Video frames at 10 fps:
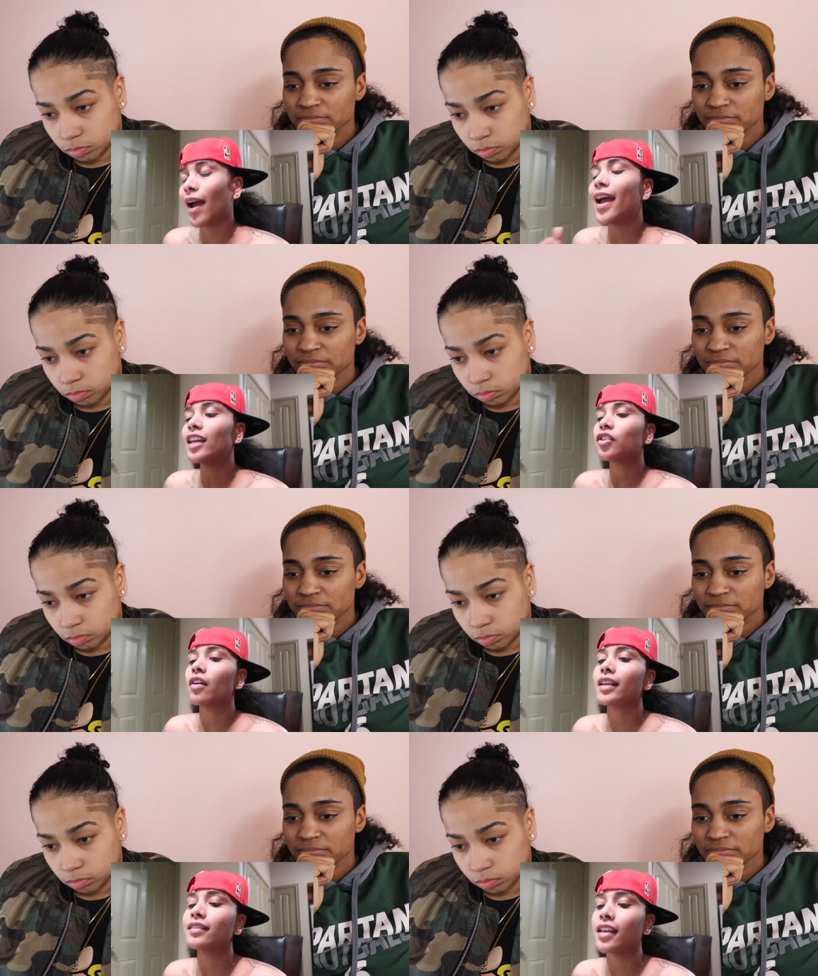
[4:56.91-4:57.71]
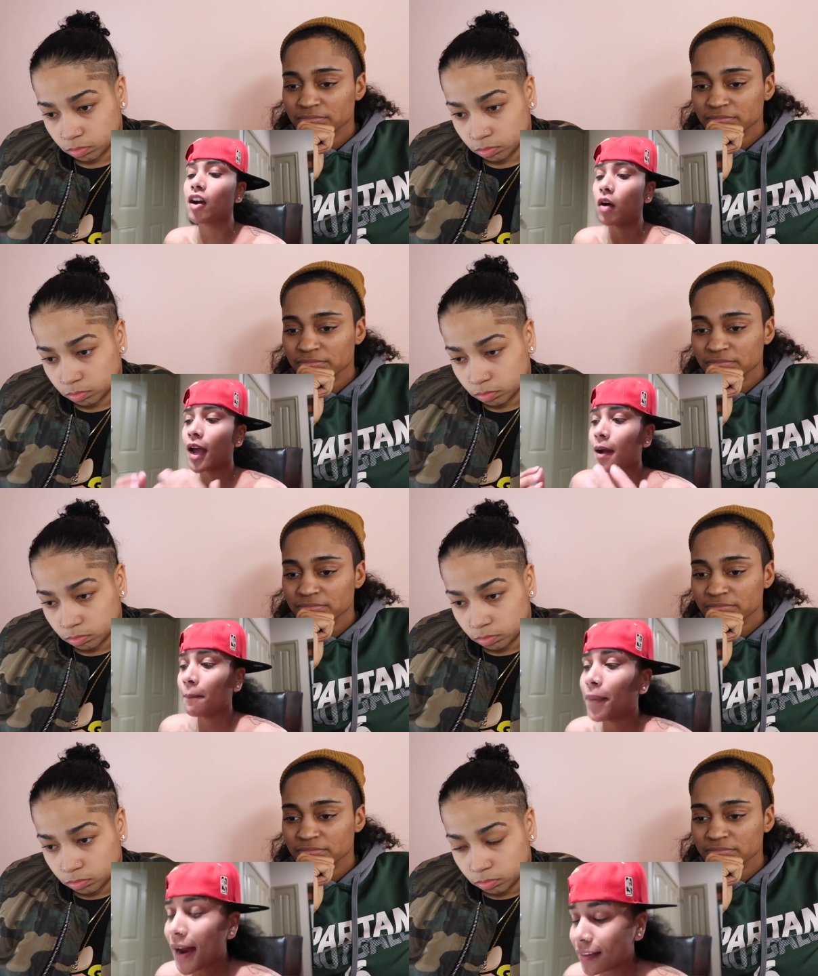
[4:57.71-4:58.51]
Speaker 1: As y'all can tell,
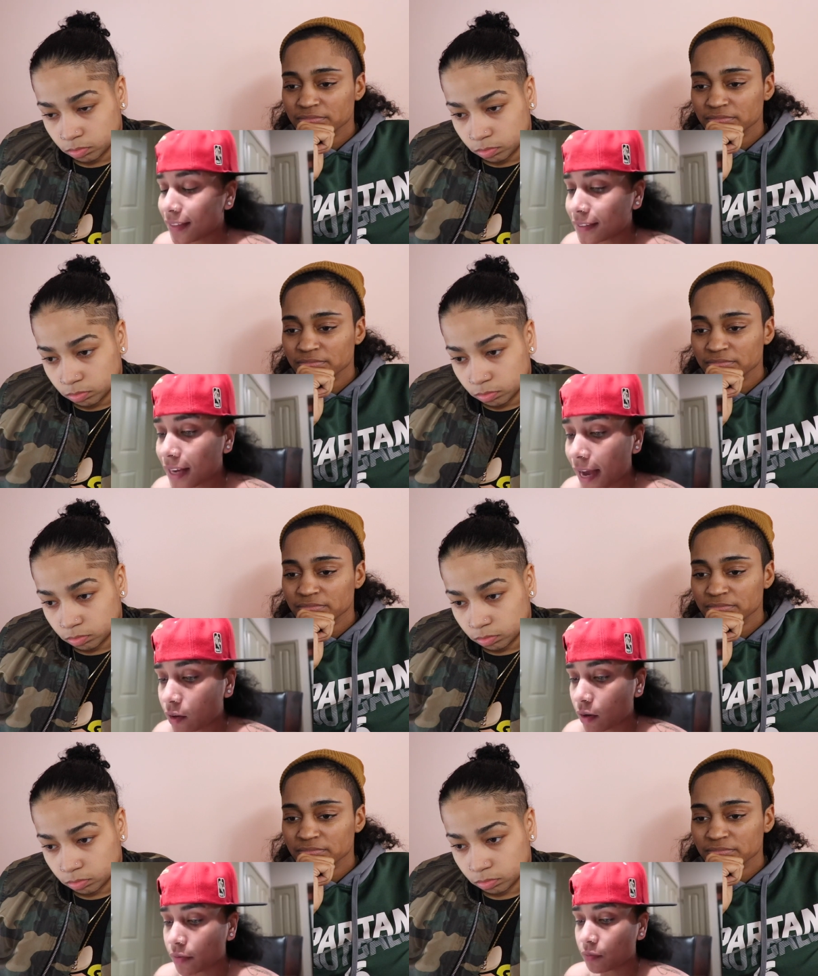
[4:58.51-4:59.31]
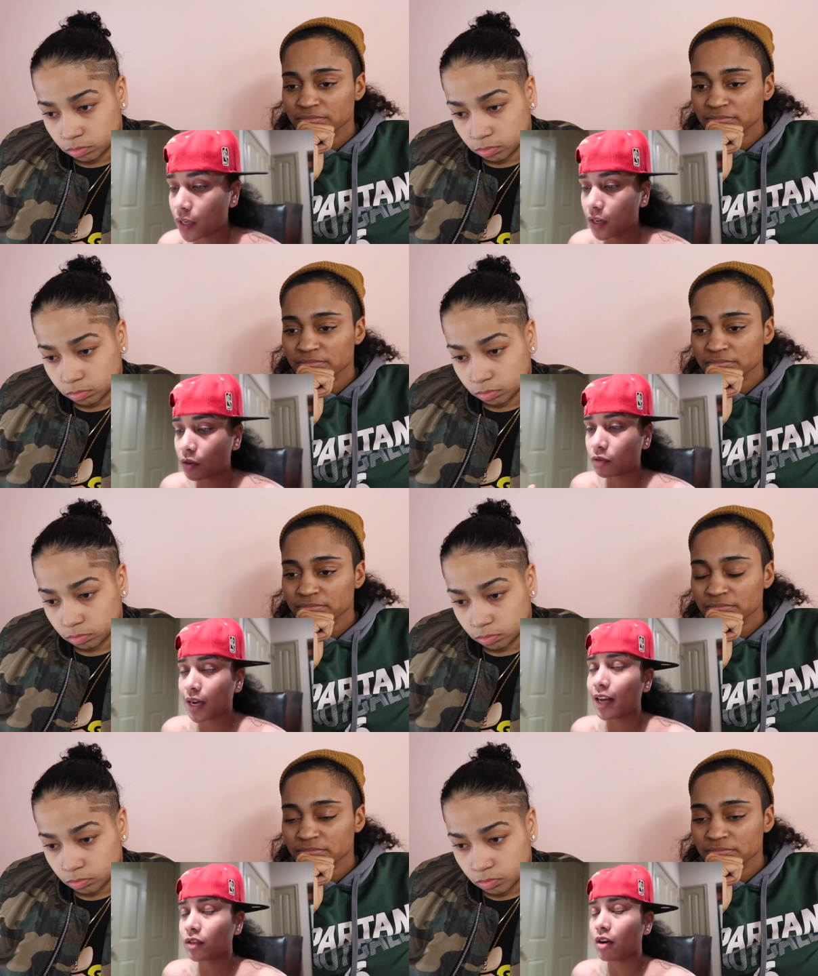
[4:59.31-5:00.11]
By the title of the video, you
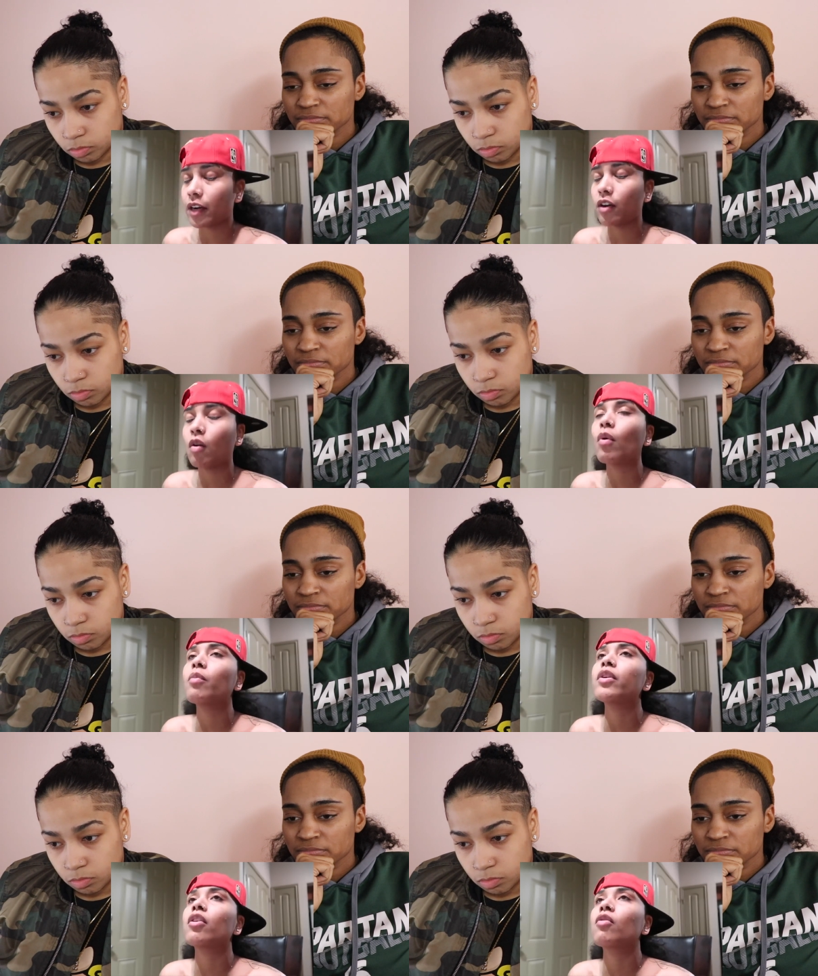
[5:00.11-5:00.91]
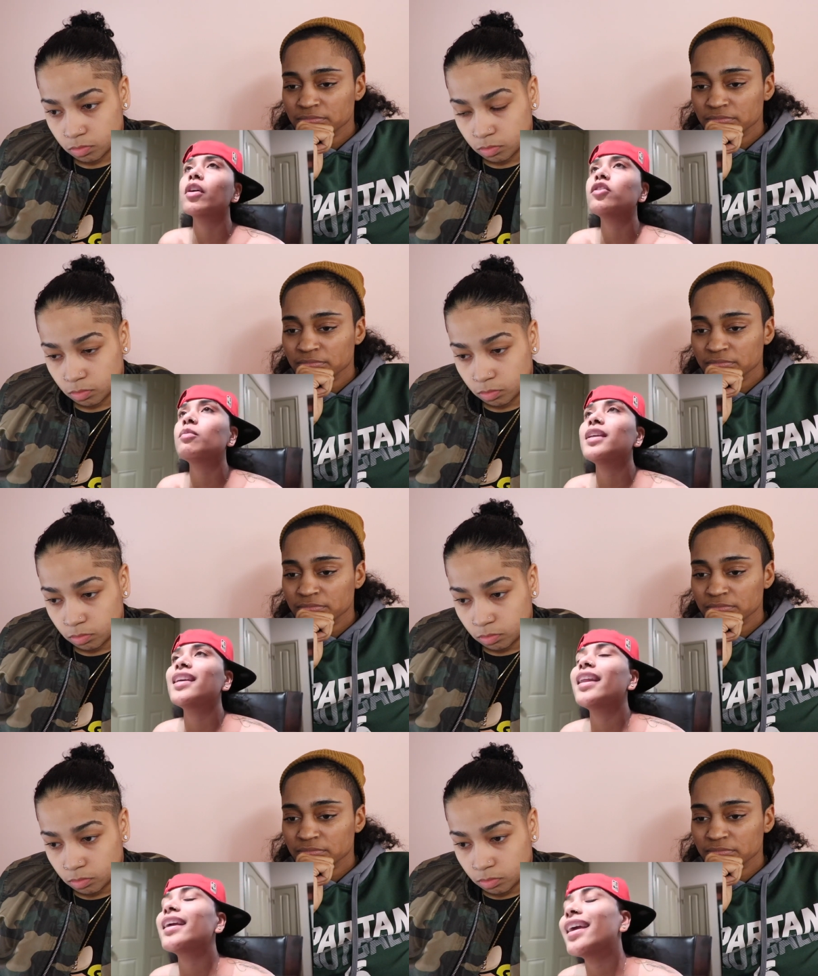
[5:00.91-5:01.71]
guys already know what we are going to be
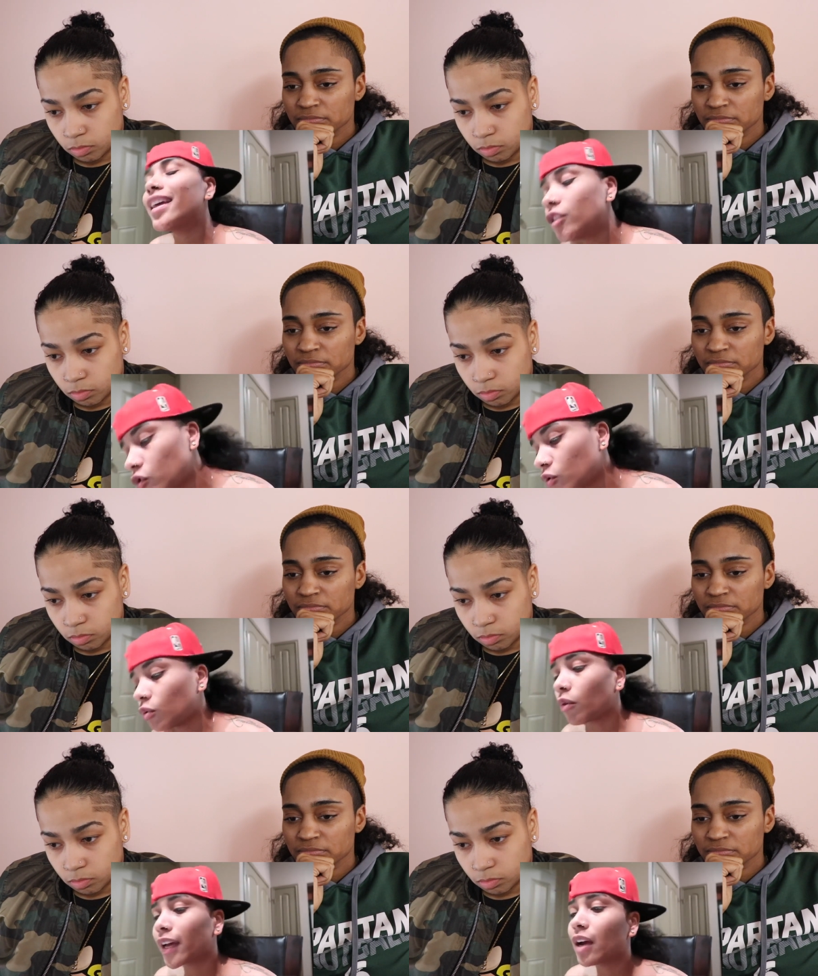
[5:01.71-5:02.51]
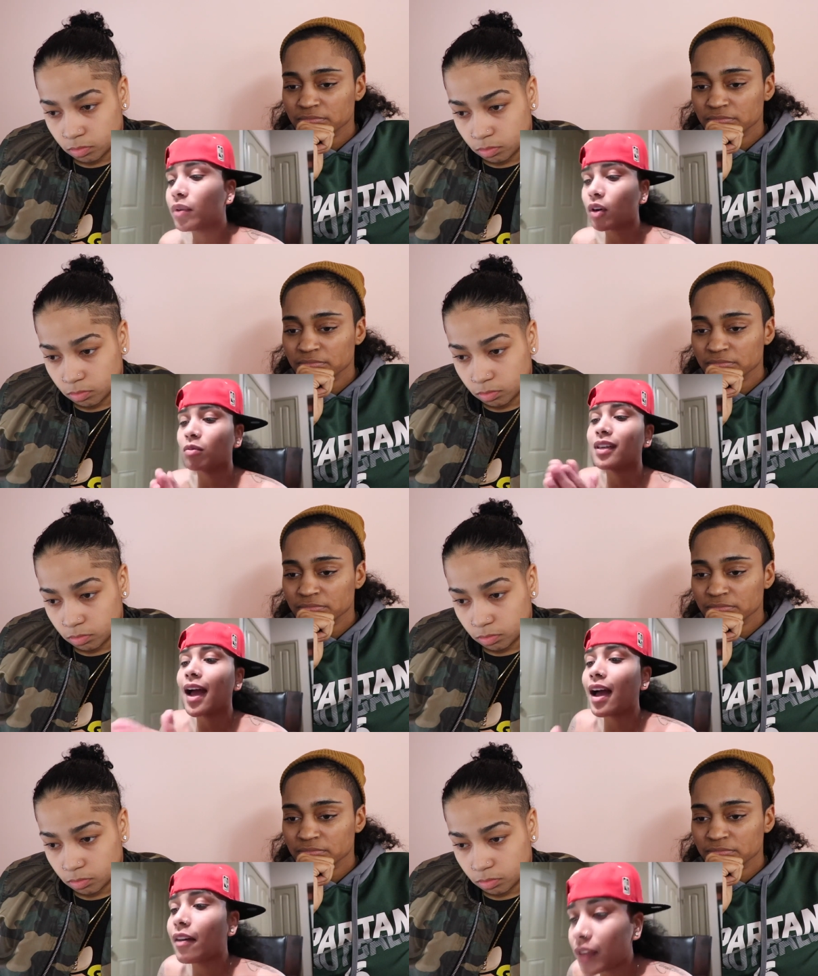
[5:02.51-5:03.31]
getting into, okay? We're going to
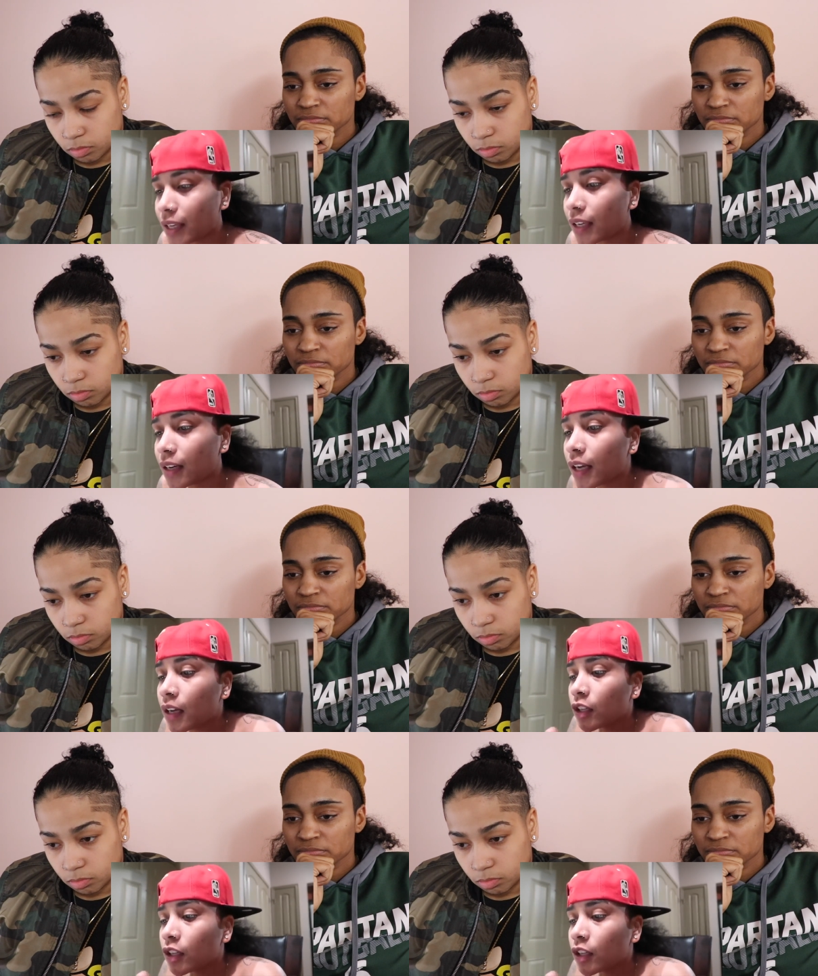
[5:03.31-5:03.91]
dive in,